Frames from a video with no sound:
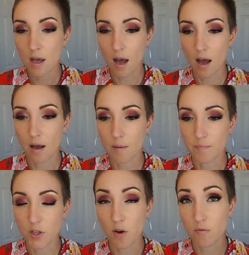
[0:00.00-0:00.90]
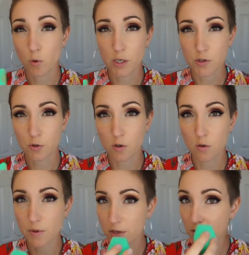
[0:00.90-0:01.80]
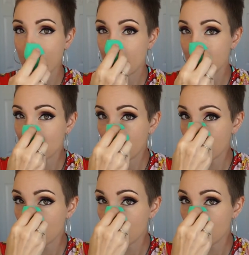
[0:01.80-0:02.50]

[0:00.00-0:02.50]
you have more control with the dry down time,